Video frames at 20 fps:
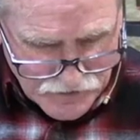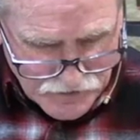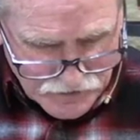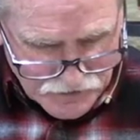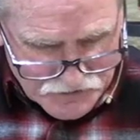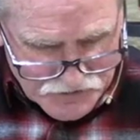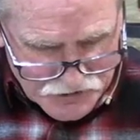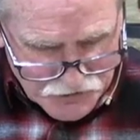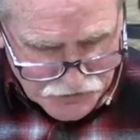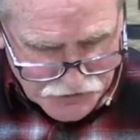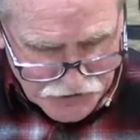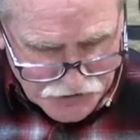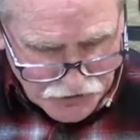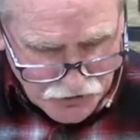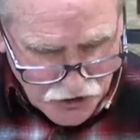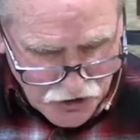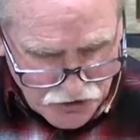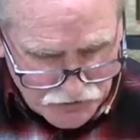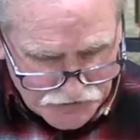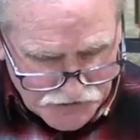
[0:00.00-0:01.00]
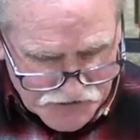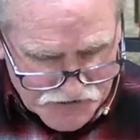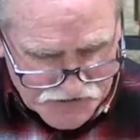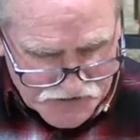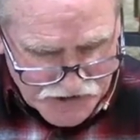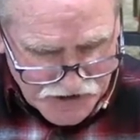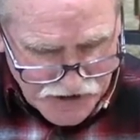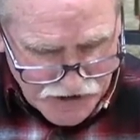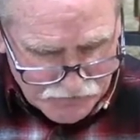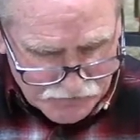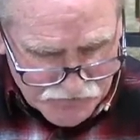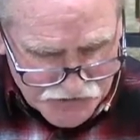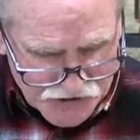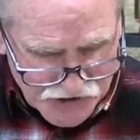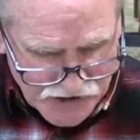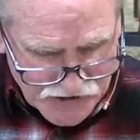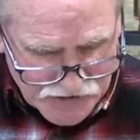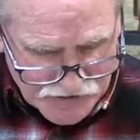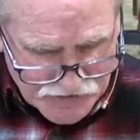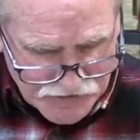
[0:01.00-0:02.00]
So he called his name
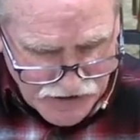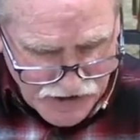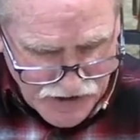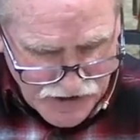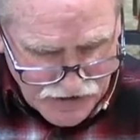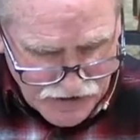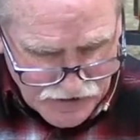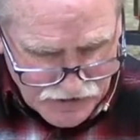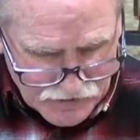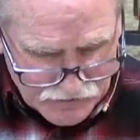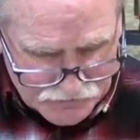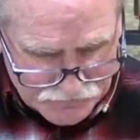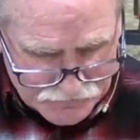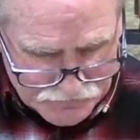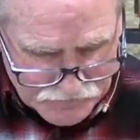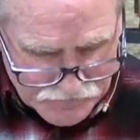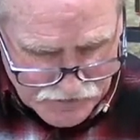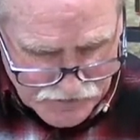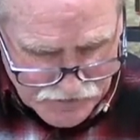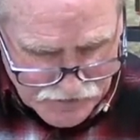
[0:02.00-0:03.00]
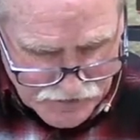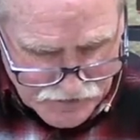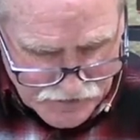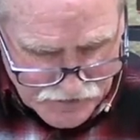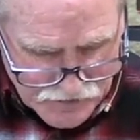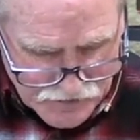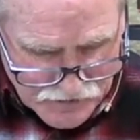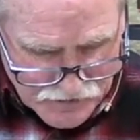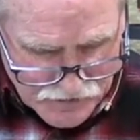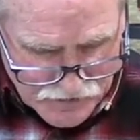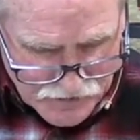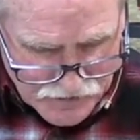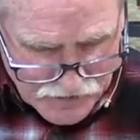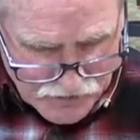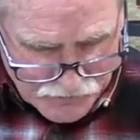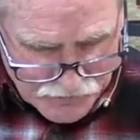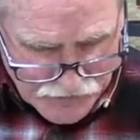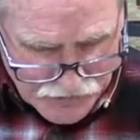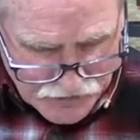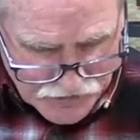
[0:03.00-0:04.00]
Jedidiah,
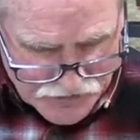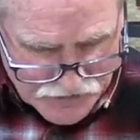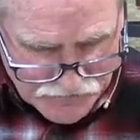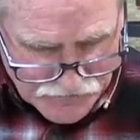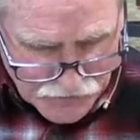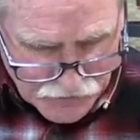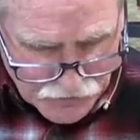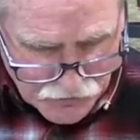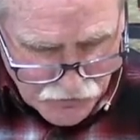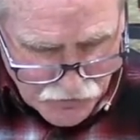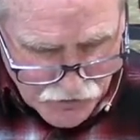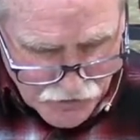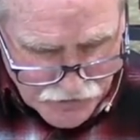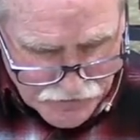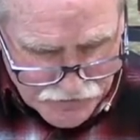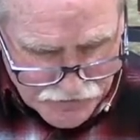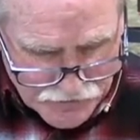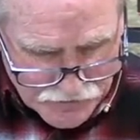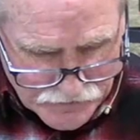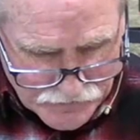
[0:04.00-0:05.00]
because of the Lord.